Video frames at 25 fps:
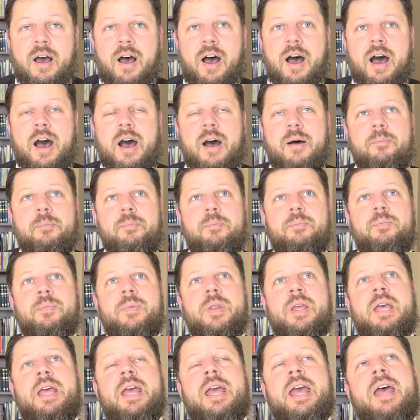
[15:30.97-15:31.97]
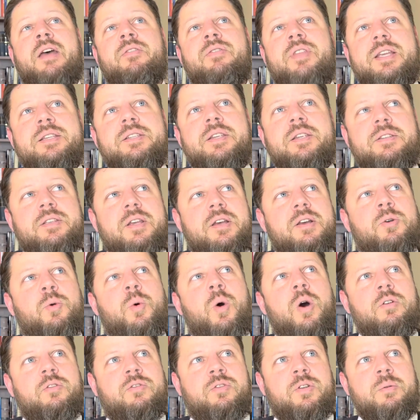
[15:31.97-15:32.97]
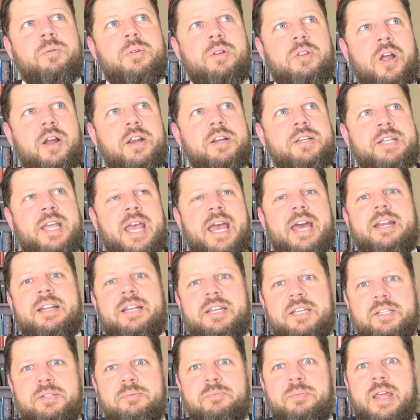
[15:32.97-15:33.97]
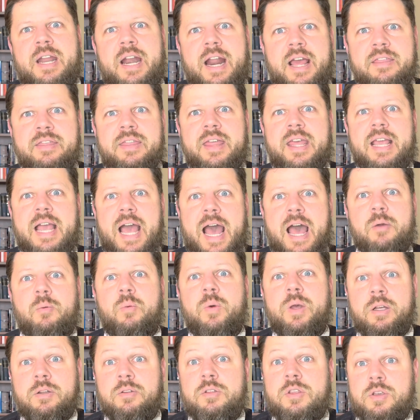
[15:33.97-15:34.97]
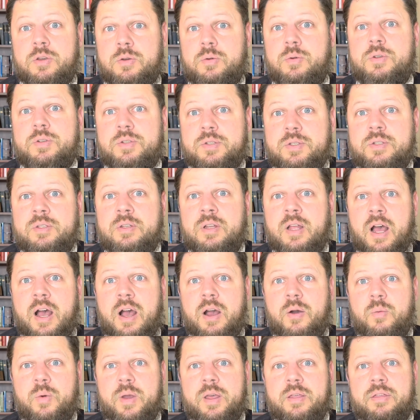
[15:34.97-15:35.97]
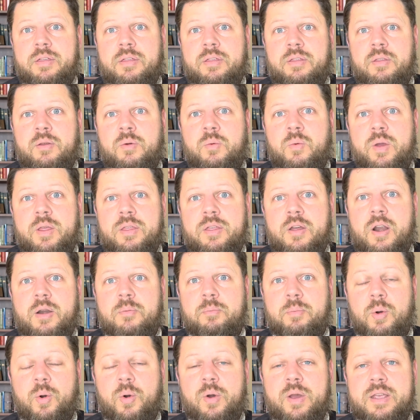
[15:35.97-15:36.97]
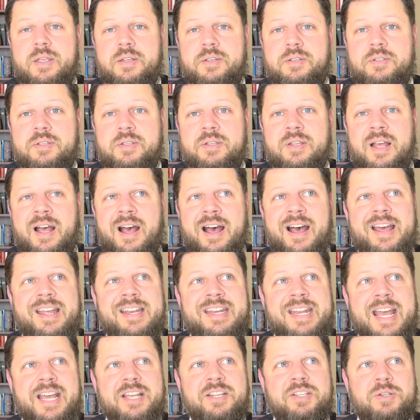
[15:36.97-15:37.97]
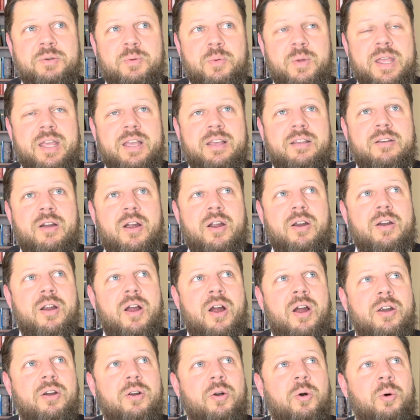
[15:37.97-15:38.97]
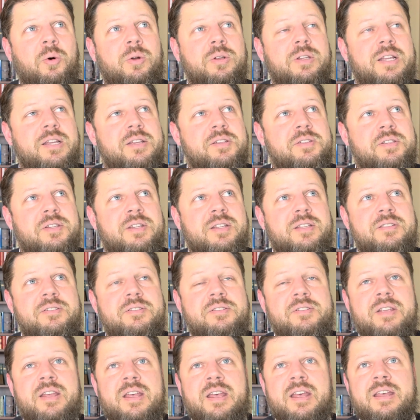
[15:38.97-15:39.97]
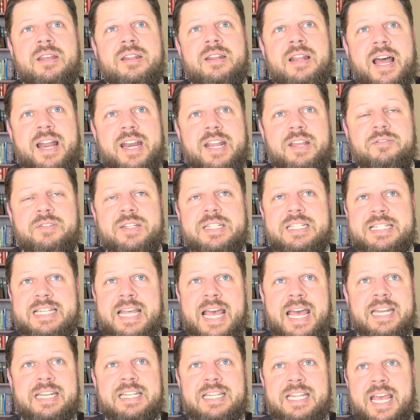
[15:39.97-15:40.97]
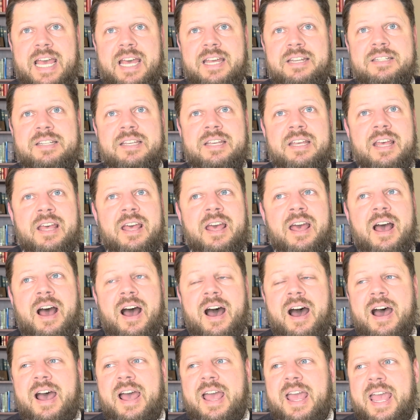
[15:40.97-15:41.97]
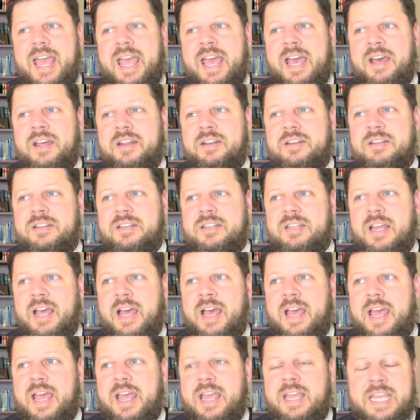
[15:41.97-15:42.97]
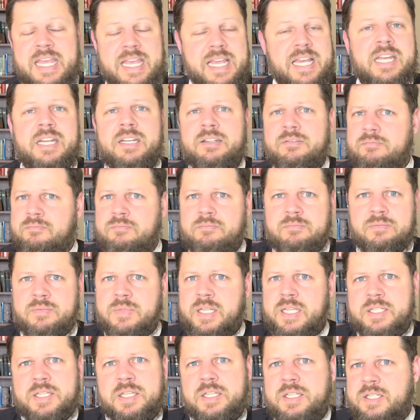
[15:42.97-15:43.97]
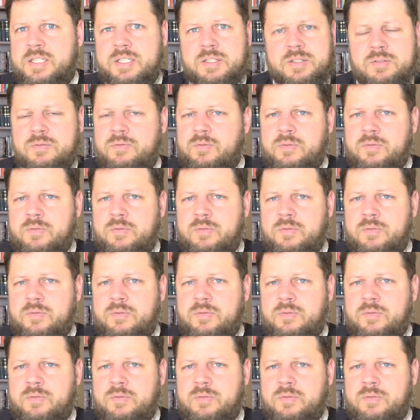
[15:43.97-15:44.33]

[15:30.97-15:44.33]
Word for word: Um, and this is a quote from the Large Catechism that I think I will use uh, with with our boys uh, next week. Our, our oldest is not even 10 yet, uh, and uh, he can, this is